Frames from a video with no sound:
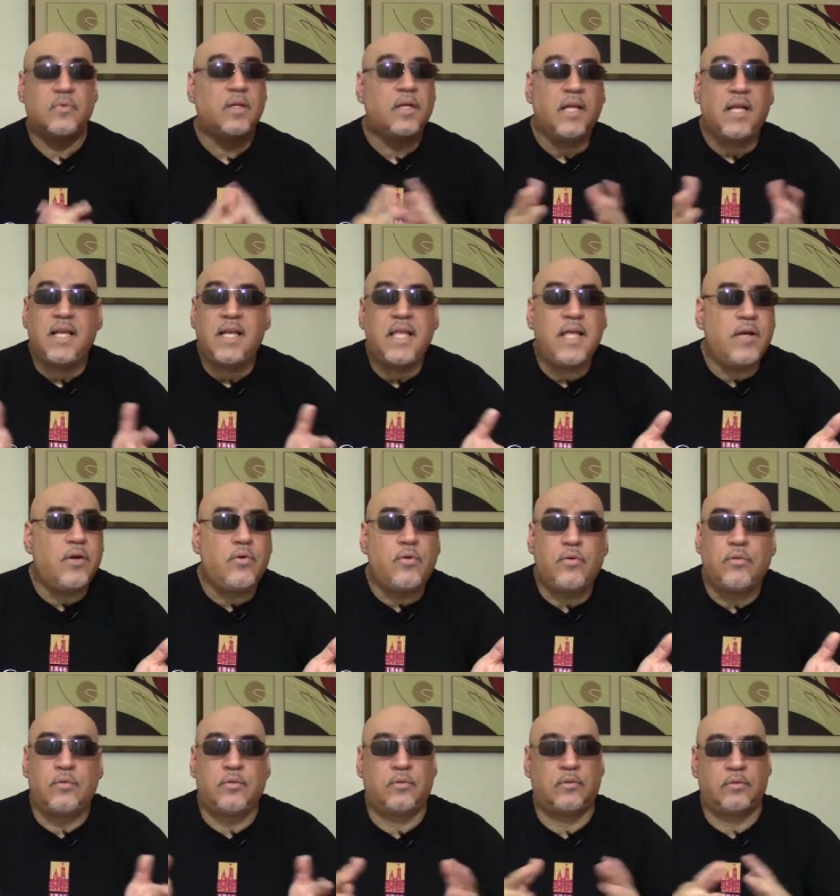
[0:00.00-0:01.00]
Illegal,
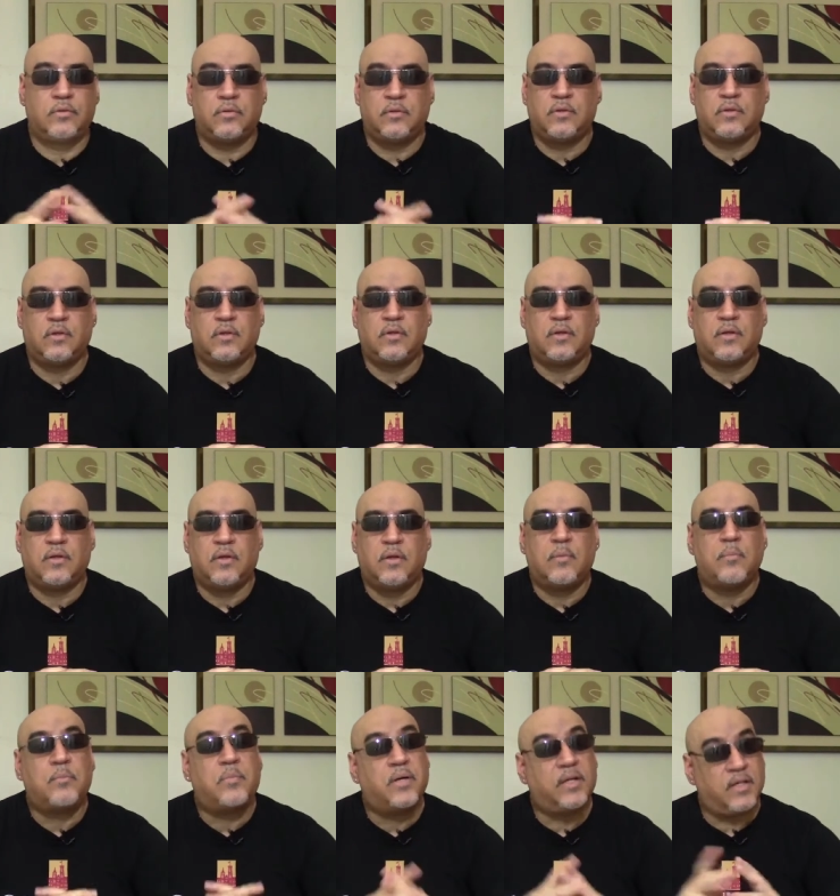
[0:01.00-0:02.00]

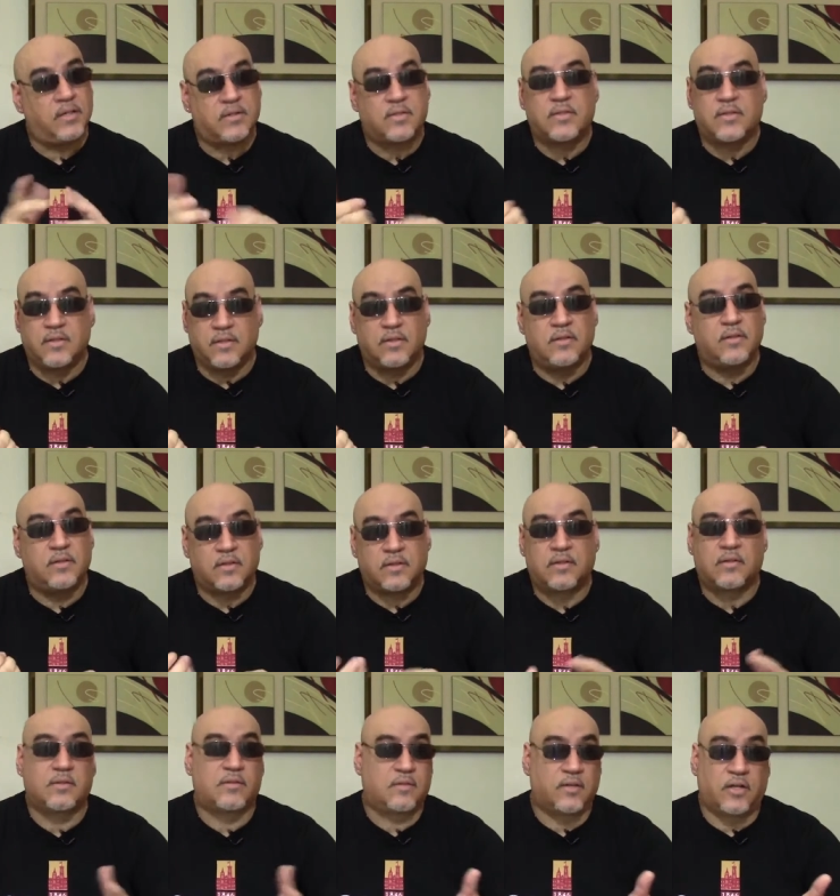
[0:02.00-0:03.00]
but it's still
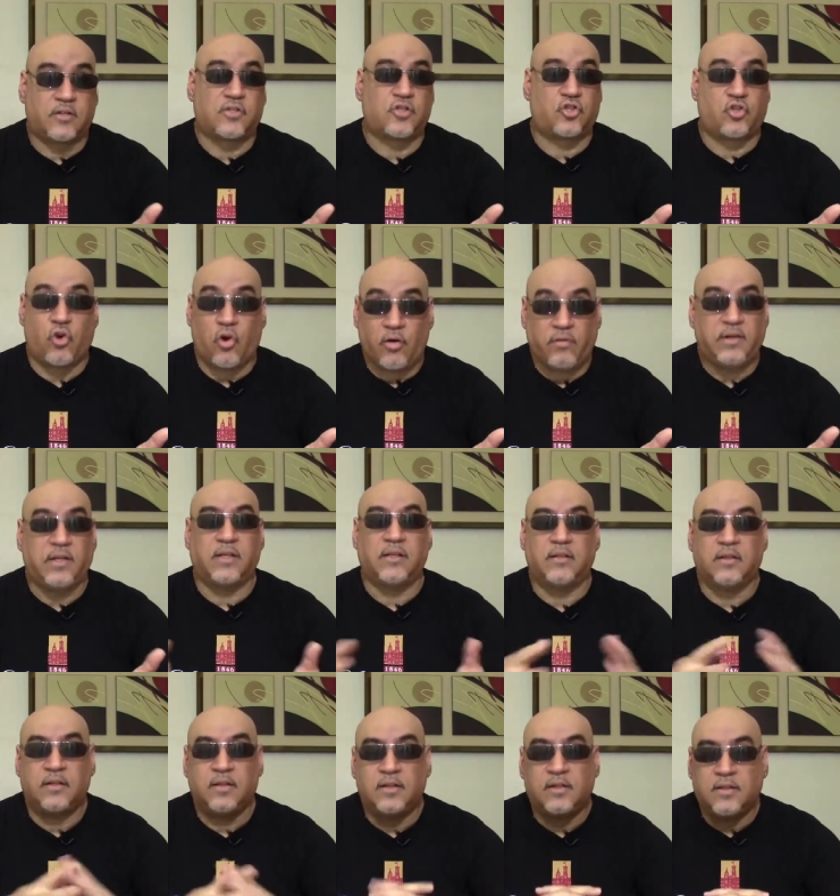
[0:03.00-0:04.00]
a story.
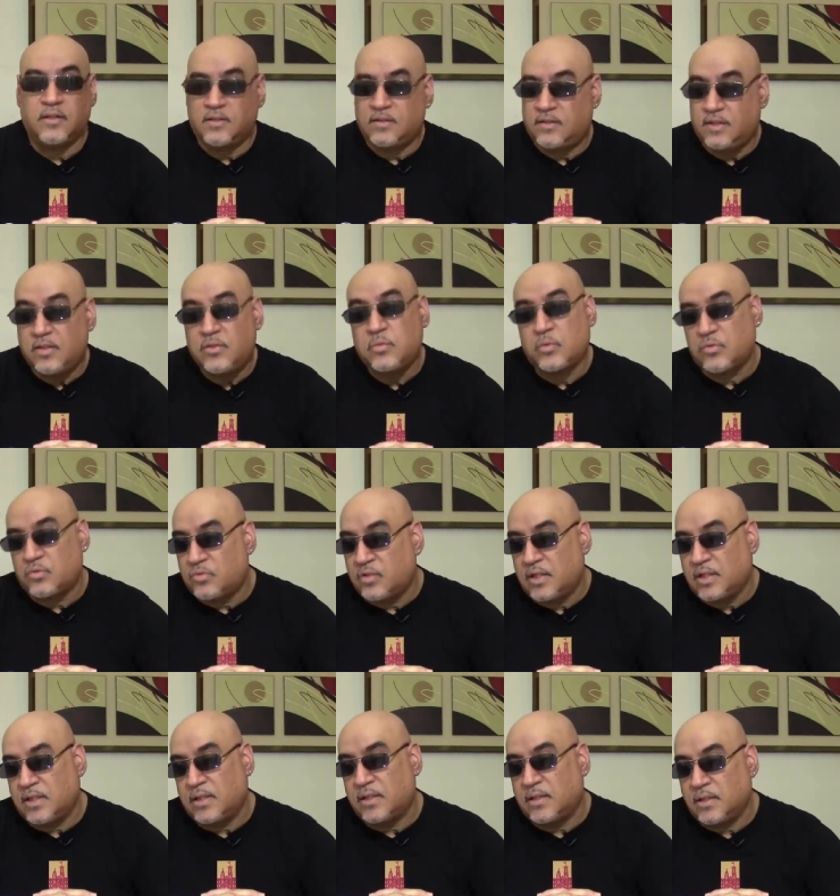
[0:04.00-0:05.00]
This was
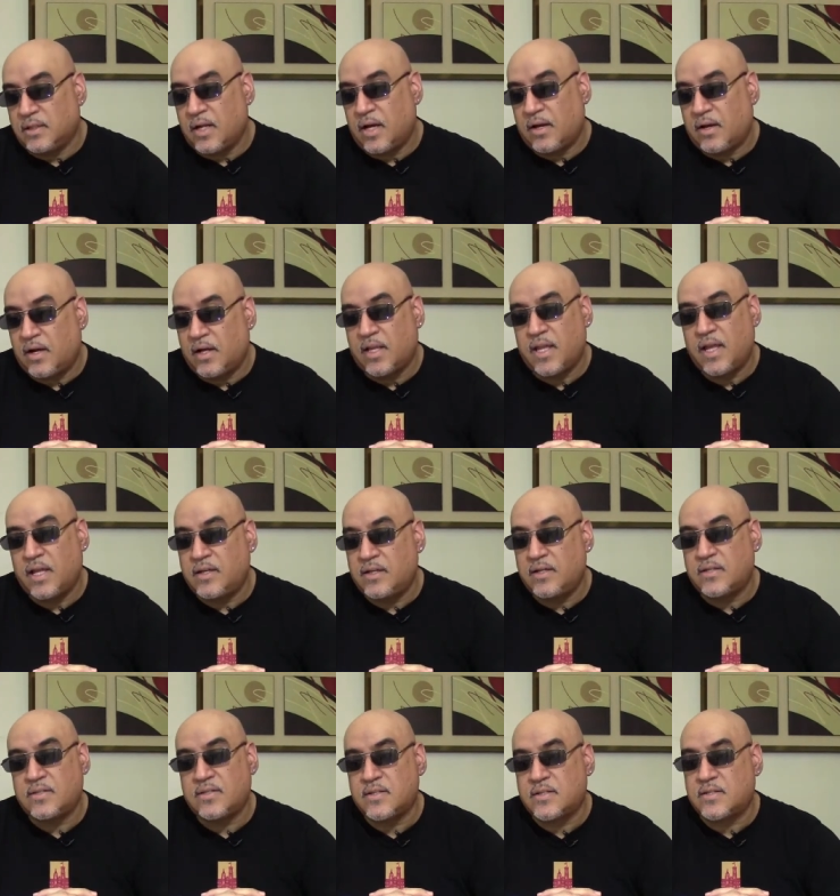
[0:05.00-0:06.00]
really good. Again,
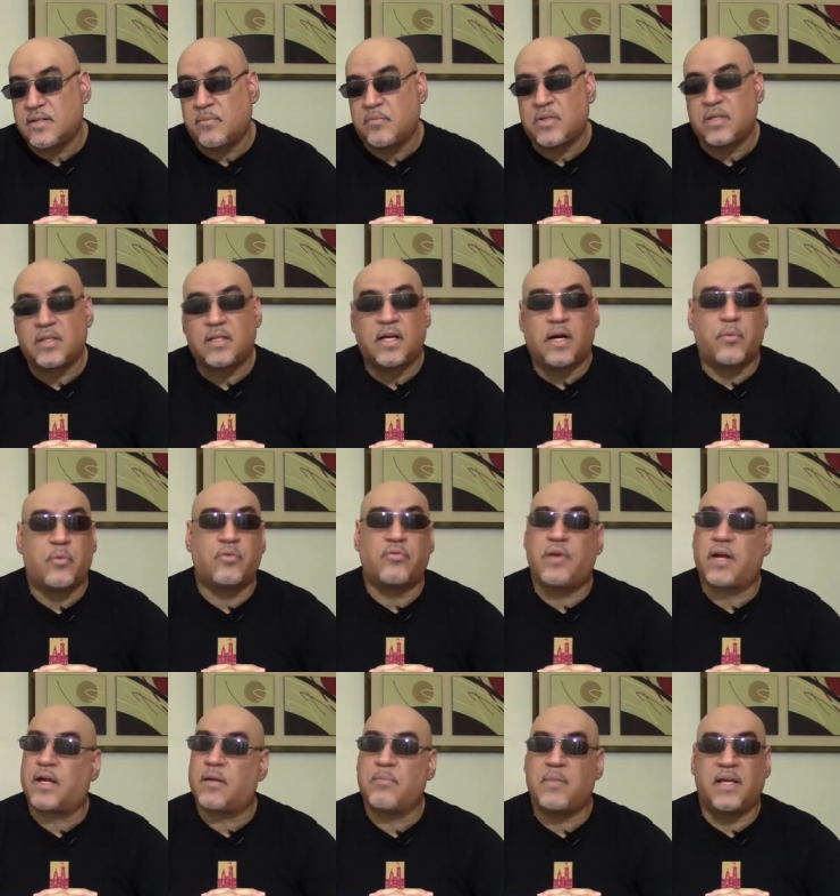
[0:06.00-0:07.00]
this is something that I would
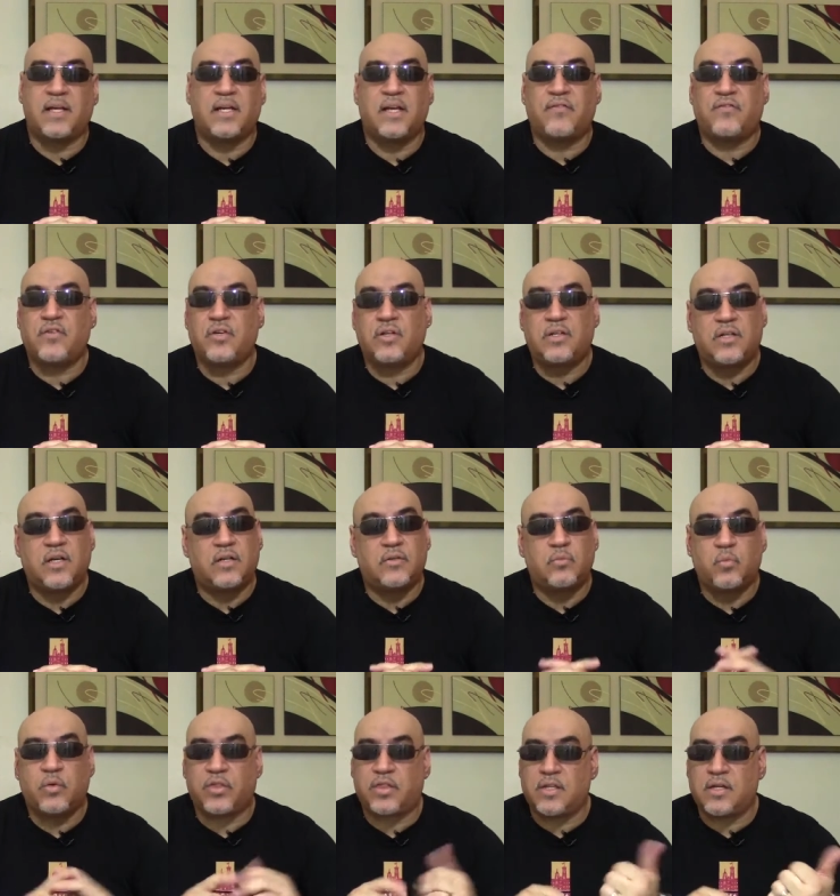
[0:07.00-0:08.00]
recommend. If you're
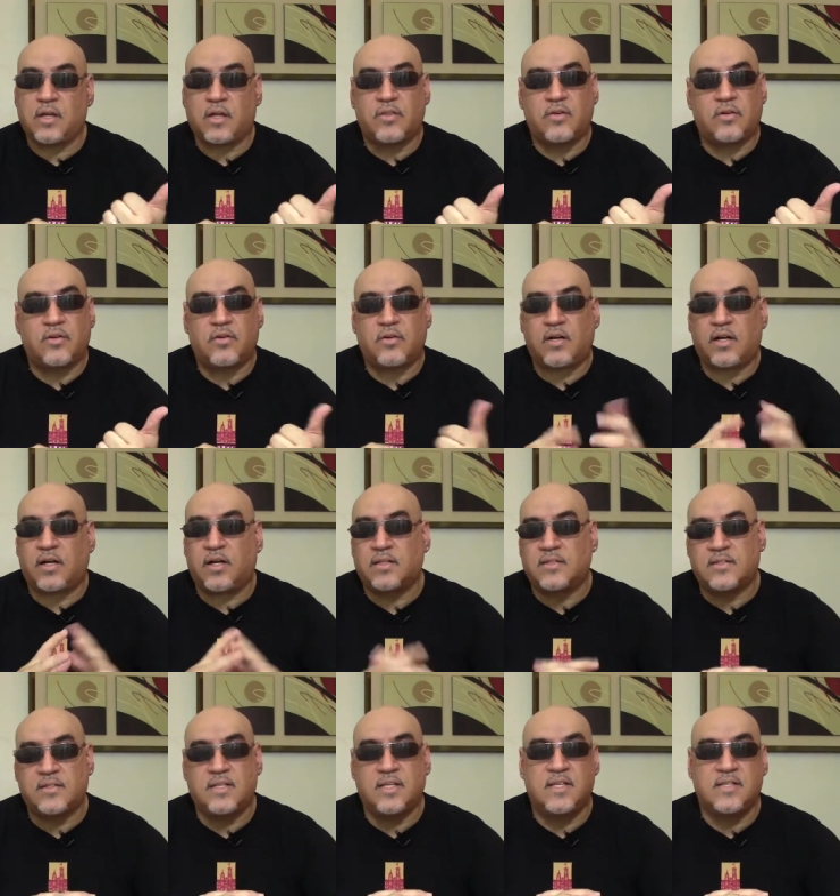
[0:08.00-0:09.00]
done with the other
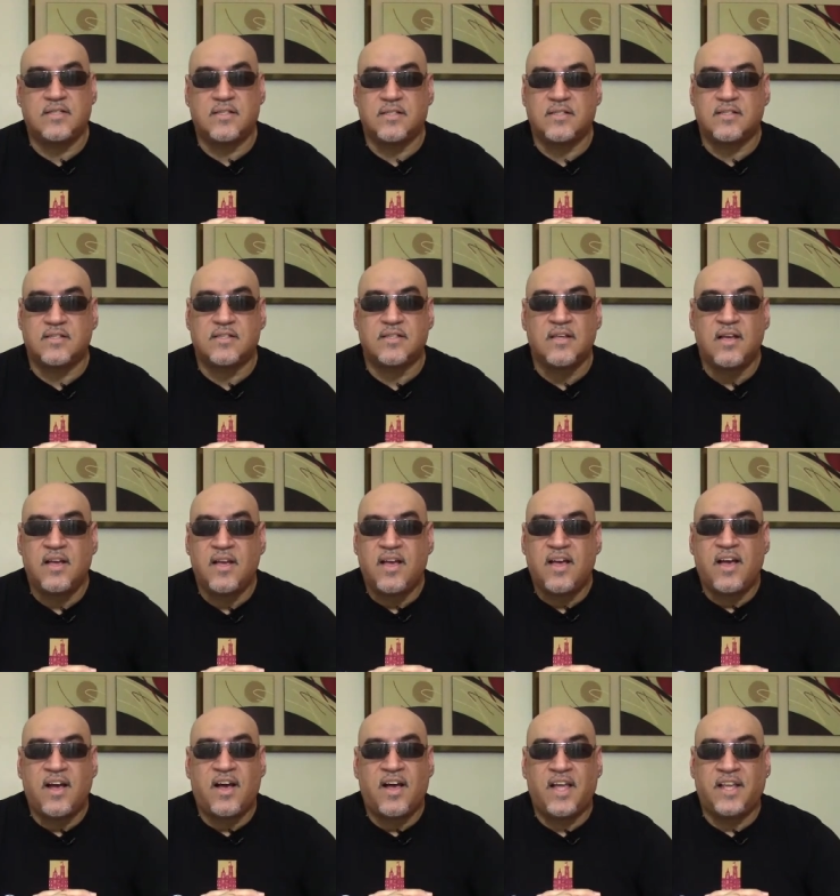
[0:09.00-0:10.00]
seasons
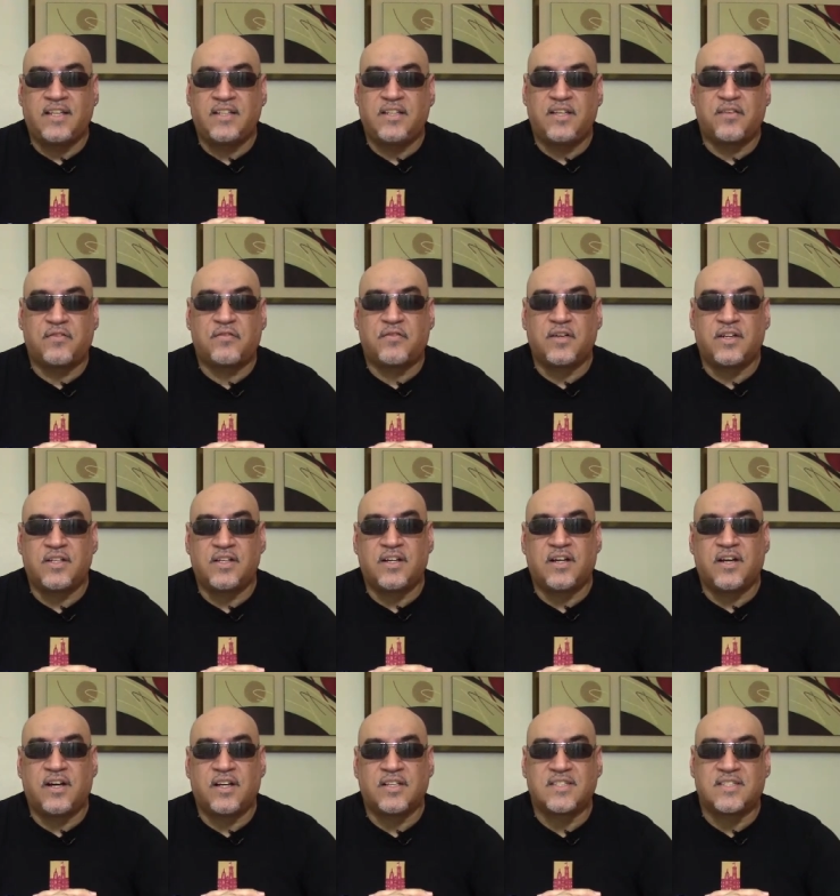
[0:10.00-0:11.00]
and different
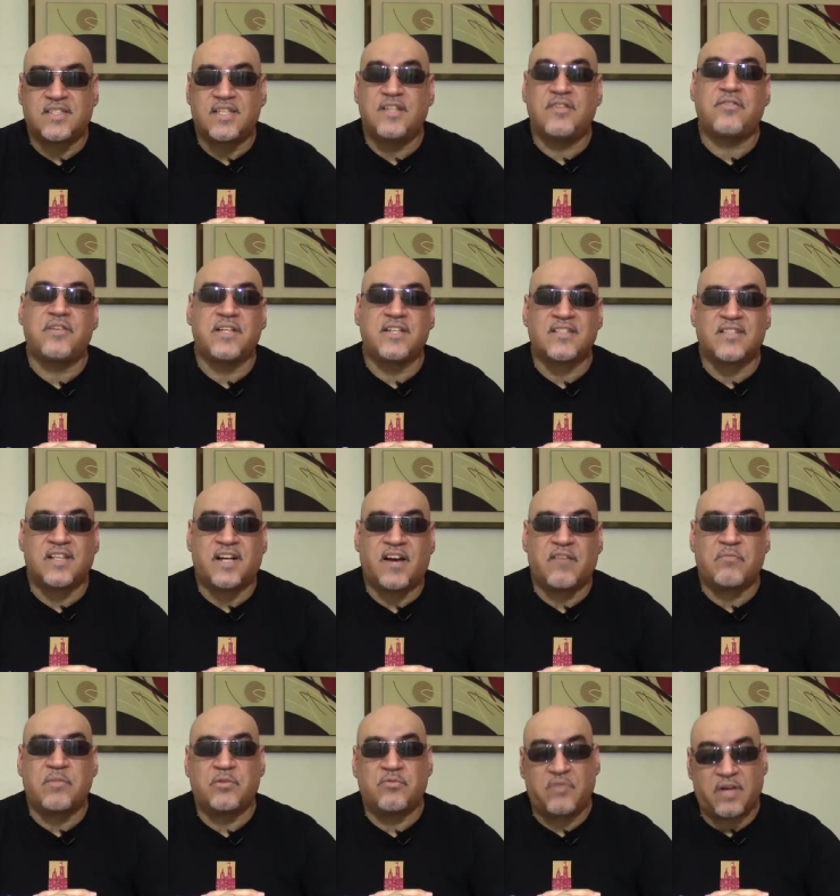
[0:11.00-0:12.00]
series that
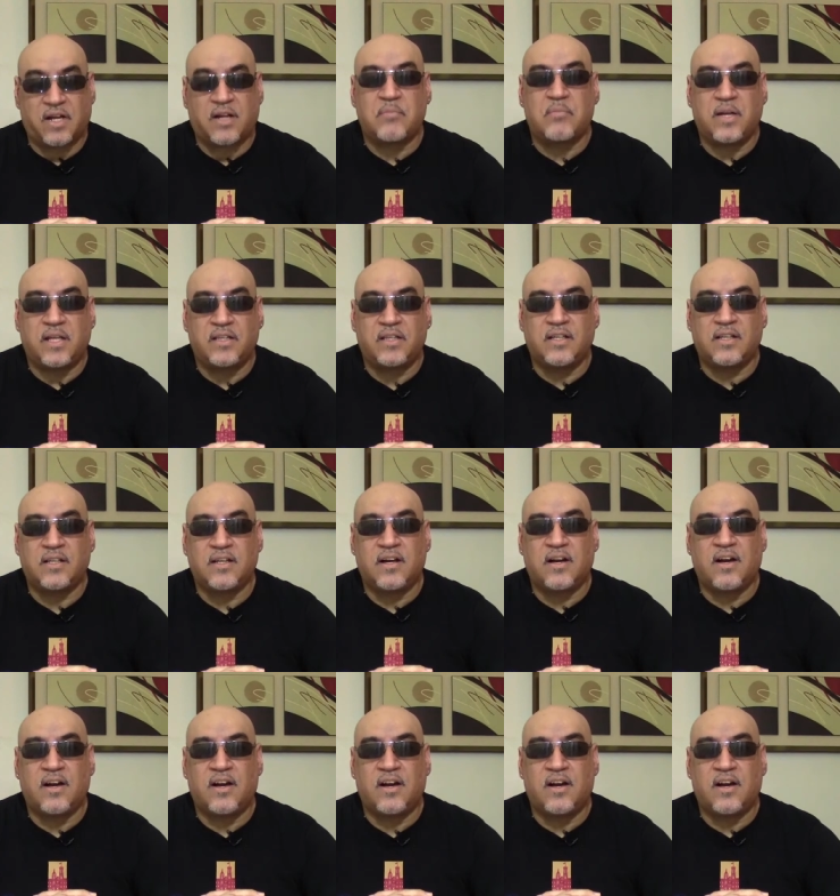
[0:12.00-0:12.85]
I've been recommending